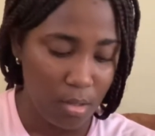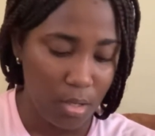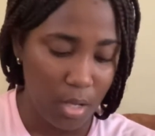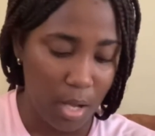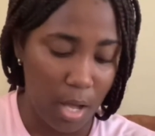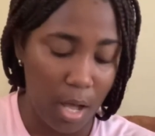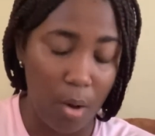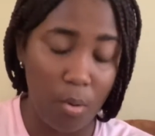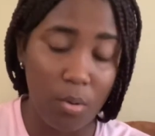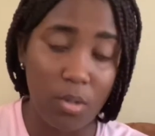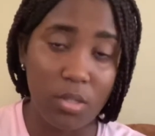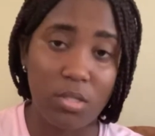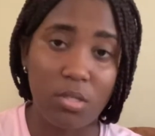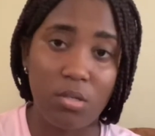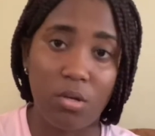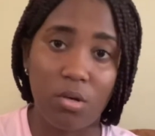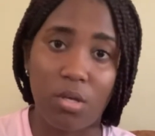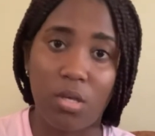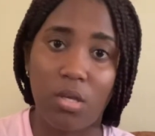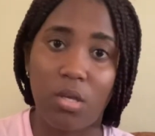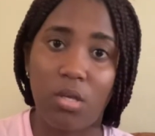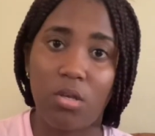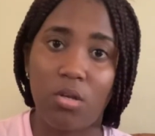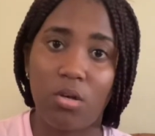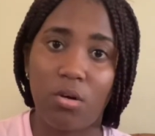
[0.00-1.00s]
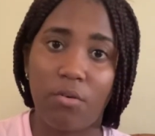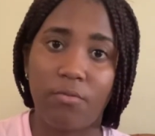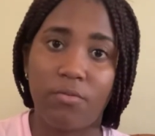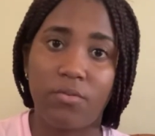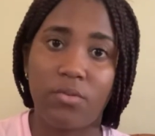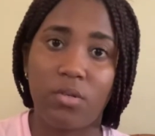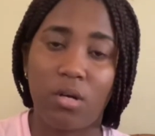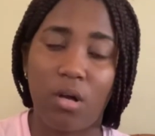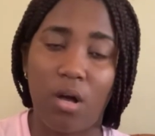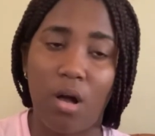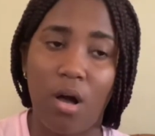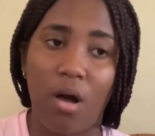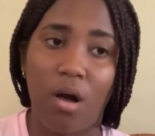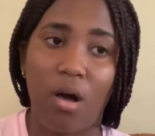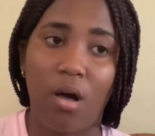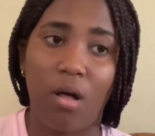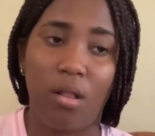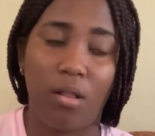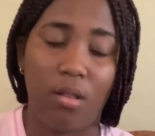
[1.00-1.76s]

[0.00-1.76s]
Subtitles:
I was lucky enough to call